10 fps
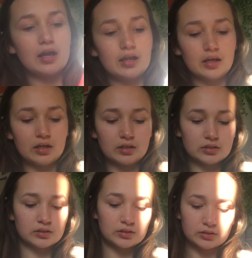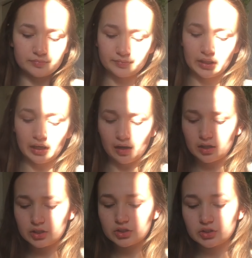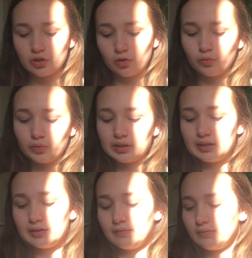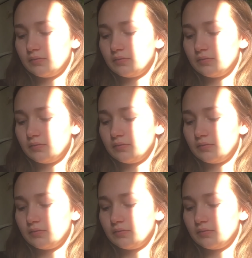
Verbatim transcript: and yeah. So the